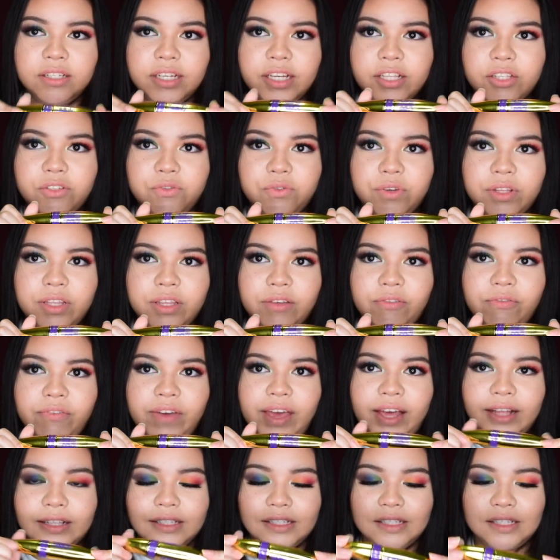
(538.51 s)
It's really
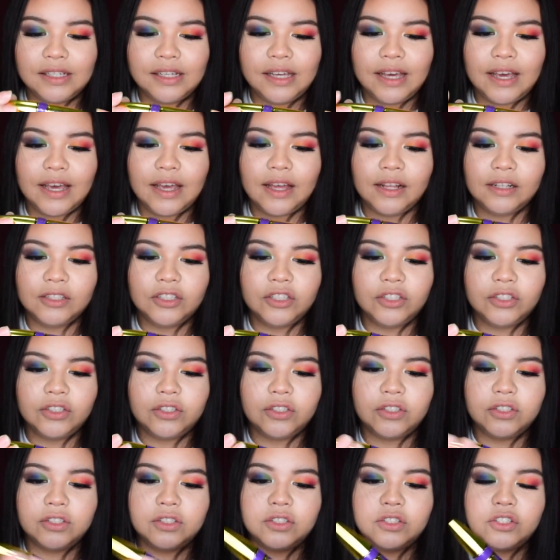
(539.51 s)
fancy and
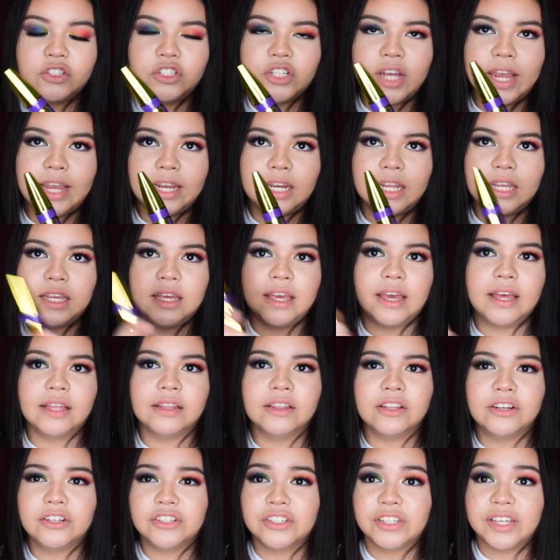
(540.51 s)
shiny,
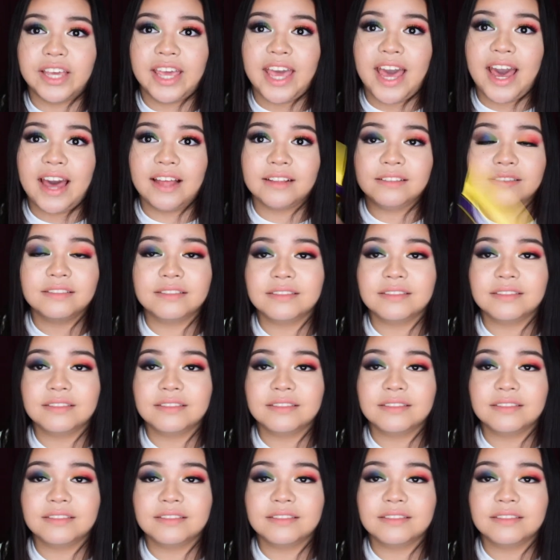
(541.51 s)
and there's a cat